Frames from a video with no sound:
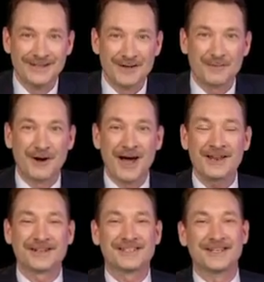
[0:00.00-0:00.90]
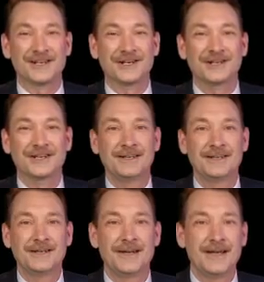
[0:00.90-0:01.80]
the products here,
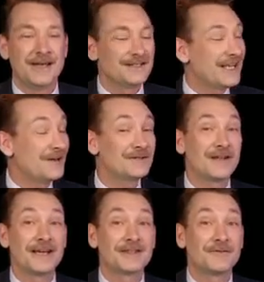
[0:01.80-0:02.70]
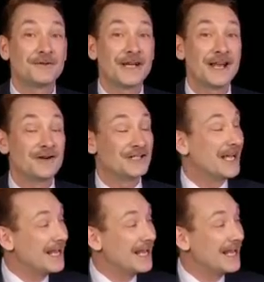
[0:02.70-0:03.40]
sounds like the free energy.